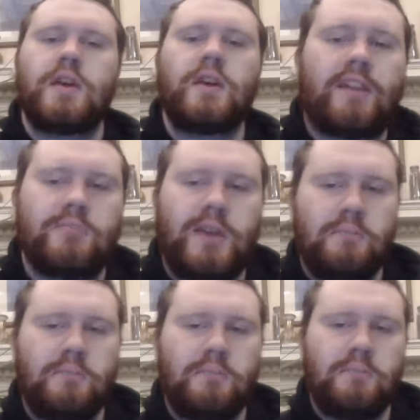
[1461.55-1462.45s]
so they
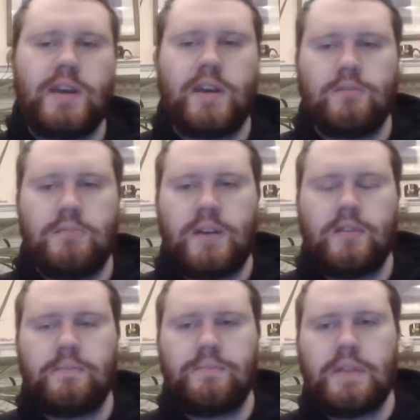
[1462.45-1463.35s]
could acclimate
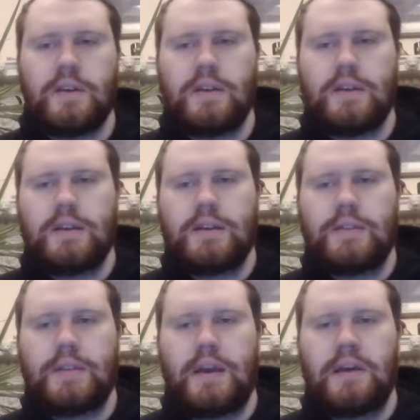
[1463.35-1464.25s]
together
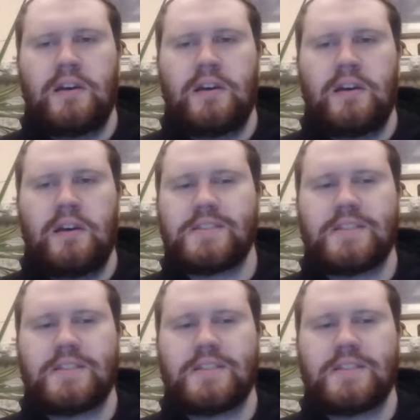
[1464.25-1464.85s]
better.